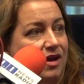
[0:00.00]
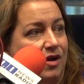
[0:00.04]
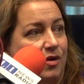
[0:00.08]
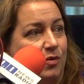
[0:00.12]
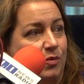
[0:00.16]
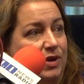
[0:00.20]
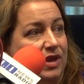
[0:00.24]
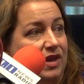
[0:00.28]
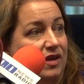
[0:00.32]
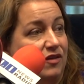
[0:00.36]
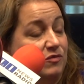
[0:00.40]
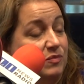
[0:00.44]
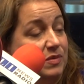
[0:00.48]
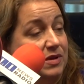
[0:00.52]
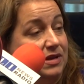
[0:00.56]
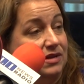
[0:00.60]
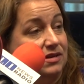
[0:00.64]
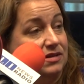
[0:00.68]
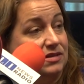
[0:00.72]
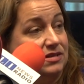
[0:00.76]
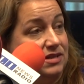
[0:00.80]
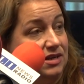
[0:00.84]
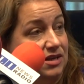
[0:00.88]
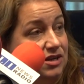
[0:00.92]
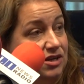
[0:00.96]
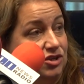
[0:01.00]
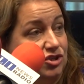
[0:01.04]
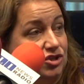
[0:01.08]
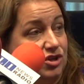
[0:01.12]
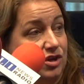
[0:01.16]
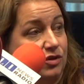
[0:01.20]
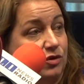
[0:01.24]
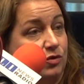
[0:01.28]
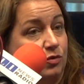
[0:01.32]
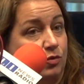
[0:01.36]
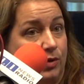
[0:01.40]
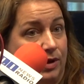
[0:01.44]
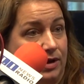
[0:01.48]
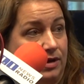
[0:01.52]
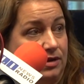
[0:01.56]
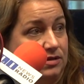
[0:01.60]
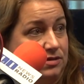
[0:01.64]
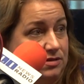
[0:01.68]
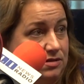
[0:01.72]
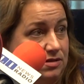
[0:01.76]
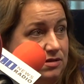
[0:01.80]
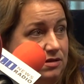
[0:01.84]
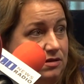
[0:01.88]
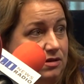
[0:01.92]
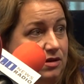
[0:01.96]
We have been seeing each other when
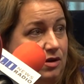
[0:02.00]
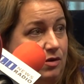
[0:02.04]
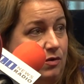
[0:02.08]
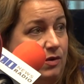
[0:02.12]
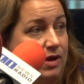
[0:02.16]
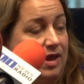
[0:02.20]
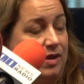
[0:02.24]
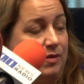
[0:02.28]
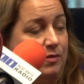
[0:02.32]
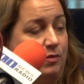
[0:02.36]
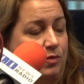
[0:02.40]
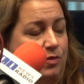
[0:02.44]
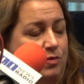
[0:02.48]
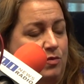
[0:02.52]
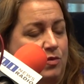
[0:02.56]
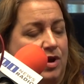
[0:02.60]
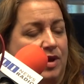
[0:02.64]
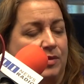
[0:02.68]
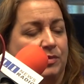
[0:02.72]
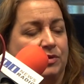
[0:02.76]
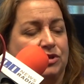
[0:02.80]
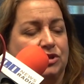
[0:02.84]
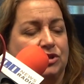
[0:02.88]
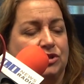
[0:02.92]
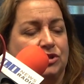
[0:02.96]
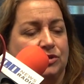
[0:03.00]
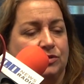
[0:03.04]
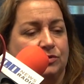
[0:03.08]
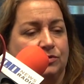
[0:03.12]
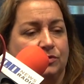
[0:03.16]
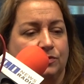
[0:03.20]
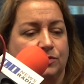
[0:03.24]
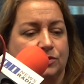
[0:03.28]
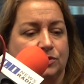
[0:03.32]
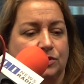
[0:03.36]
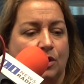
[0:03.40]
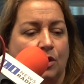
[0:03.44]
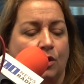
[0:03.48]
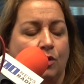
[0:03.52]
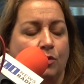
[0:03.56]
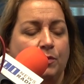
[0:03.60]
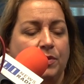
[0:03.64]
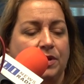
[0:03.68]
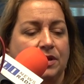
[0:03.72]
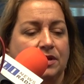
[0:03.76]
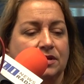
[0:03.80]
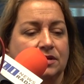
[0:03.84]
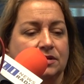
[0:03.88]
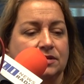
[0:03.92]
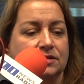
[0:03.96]
it's, when we're able to do so,
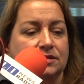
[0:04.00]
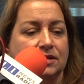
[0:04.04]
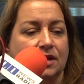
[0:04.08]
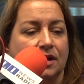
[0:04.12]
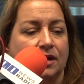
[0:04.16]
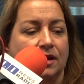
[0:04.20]
because